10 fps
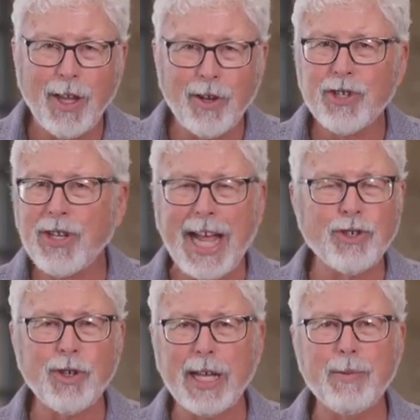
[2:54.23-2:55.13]
You're just
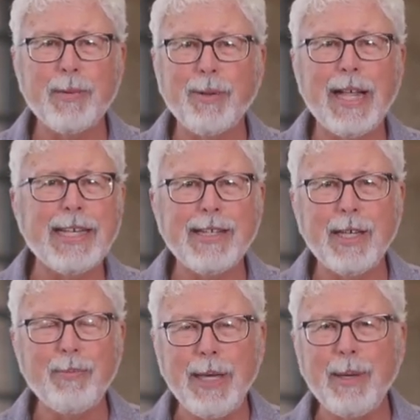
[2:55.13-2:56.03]
naturally going to be
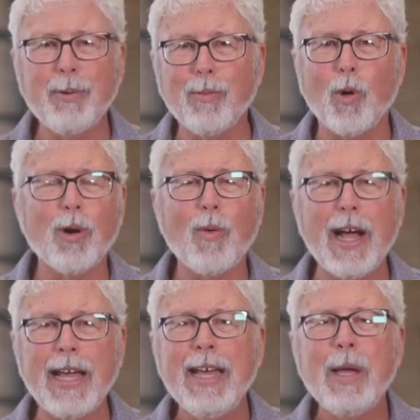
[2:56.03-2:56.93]
blessing people more.
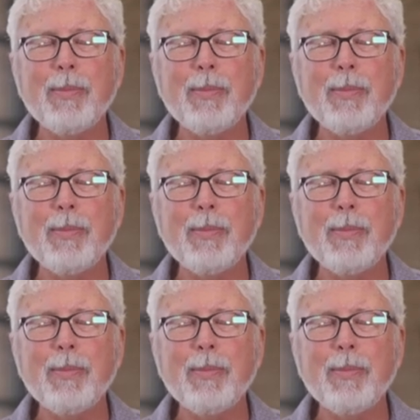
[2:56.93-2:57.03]
Why?